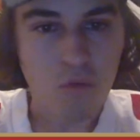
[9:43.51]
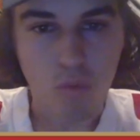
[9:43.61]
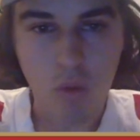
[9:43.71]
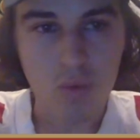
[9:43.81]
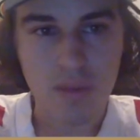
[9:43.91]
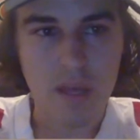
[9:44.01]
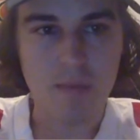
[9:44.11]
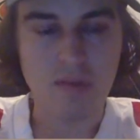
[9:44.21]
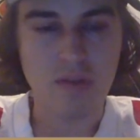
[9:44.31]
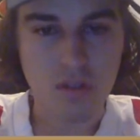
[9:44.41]
Rolling with
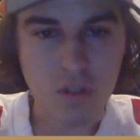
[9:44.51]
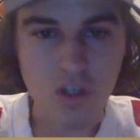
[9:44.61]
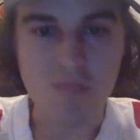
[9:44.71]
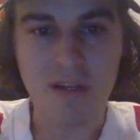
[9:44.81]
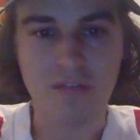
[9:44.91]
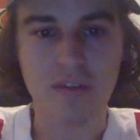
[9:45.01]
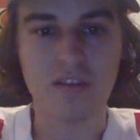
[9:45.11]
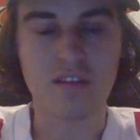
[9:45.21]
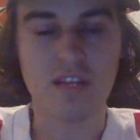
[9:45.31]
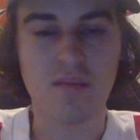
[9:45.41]
him is going to benefit
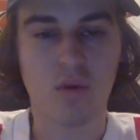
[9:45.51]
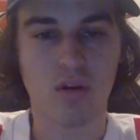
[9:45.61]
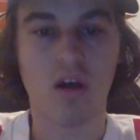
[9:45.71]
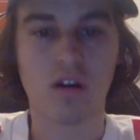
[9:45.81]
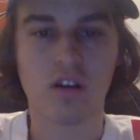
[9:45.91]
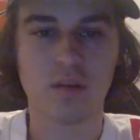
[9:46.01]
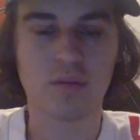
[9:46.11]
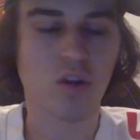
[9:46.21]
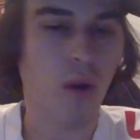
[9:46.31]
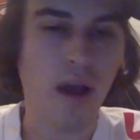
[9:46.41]
this team more long term.
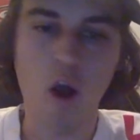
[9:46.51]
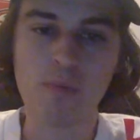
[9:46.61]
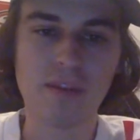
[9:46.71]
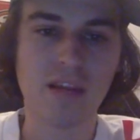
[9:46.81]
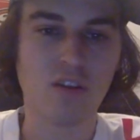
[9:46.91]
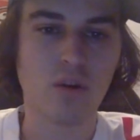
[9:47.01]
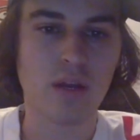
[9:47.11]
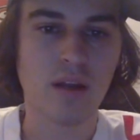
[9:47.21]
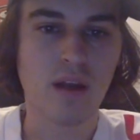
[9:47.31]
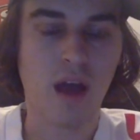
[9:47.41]
So I hope that they do
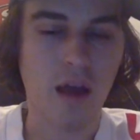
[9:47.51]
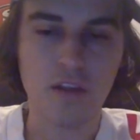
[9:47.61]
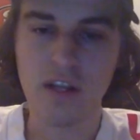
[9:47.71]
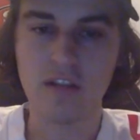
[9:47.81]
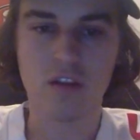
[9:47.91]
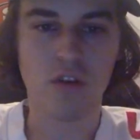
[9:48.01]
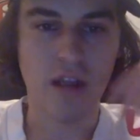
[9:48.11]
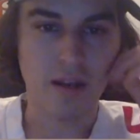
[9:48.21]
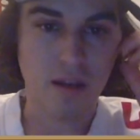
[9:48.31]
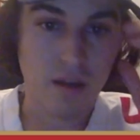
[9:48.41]
it. I thought he looked
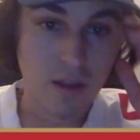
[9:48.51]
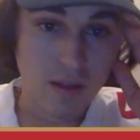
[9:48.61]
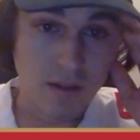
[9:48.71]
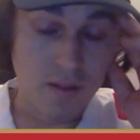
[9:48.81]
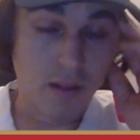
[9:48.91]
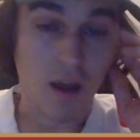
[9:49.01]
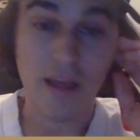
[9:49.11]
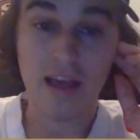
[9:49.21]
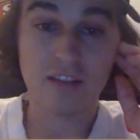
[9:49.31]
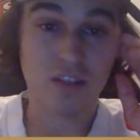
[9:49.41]
great. Got
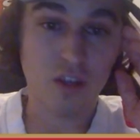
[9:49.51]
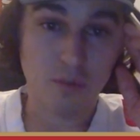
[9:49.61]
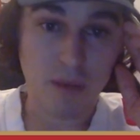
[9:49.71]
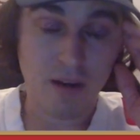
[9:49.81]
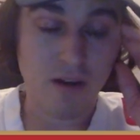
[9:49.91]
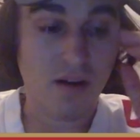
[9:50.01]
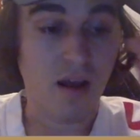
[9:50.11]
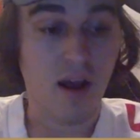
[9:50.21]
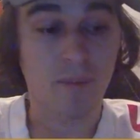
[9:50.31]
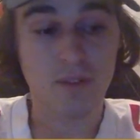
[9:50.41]
to execute better.
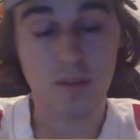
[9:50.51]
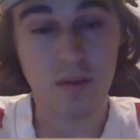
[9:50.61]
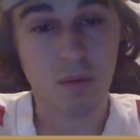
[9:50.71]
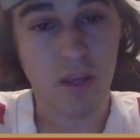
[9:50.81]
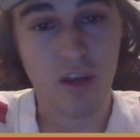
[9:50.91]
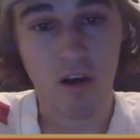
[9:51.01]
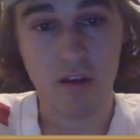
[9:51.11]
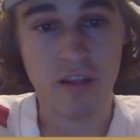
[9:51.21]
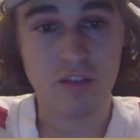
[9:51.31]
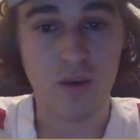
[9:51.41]
Some of the play
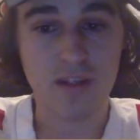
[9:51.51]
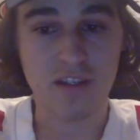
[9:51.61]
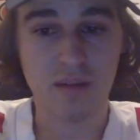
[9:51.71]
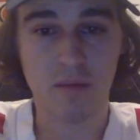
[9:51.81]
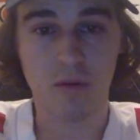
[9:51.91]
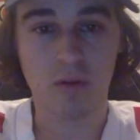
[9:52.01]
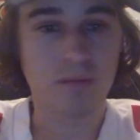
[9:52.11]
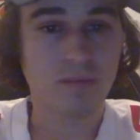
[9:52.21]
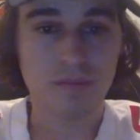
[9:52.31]
calling is questionable.